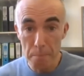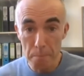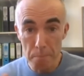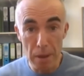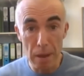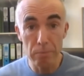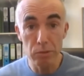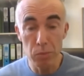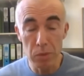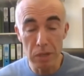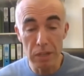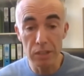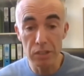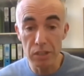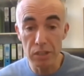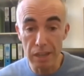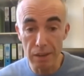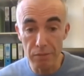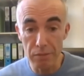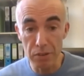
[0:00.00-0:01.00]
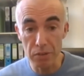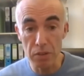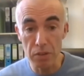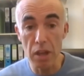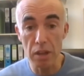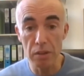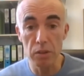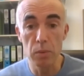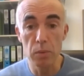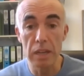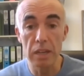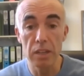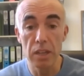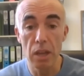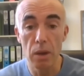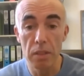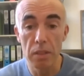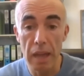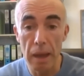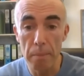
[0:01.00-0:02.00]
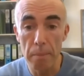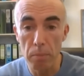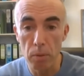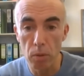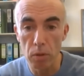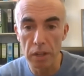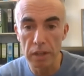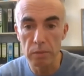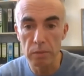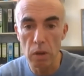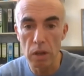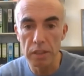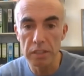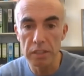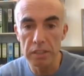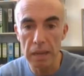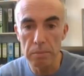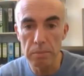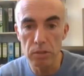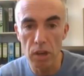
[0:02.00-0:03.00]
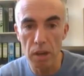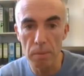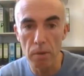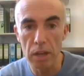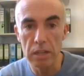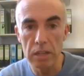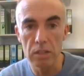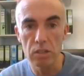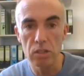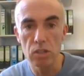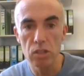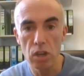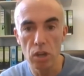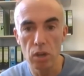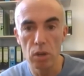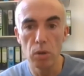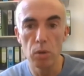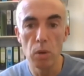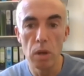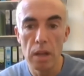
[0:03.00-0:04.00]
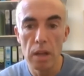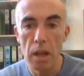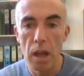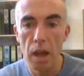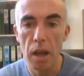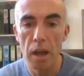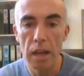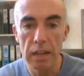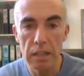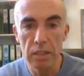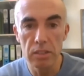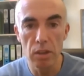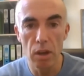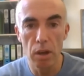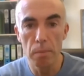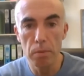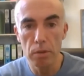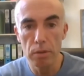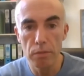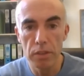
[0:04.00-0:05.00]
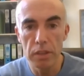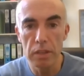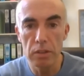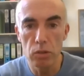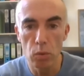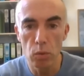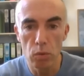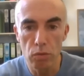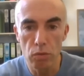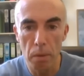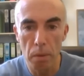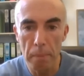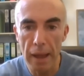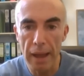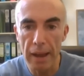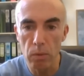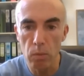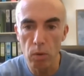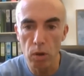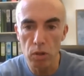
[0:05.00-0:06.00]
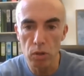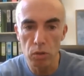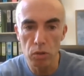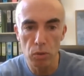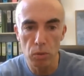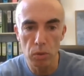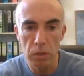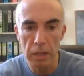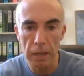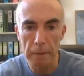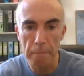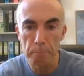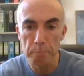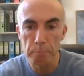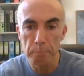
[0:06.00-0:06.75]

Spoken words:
perhaps we could just have a quick go at that, Paul. And at the same time, I can show an example of the door drop pack while you're talking.